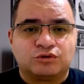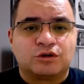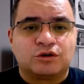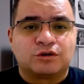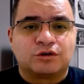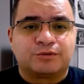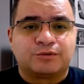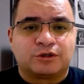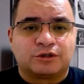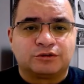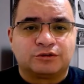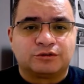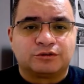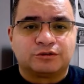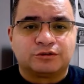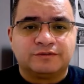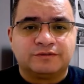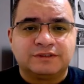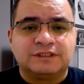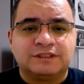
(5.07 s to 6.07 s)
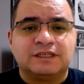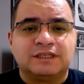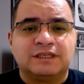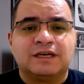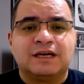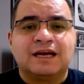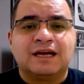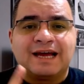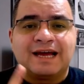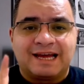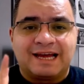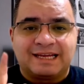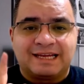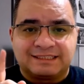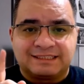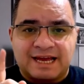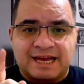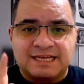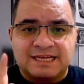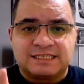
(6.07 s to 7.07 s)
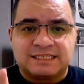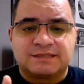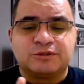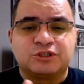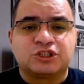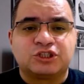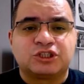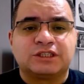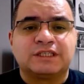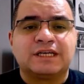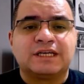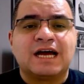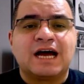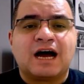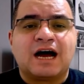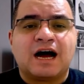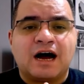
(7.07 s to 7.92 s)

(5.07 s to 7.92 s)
your productivity and especially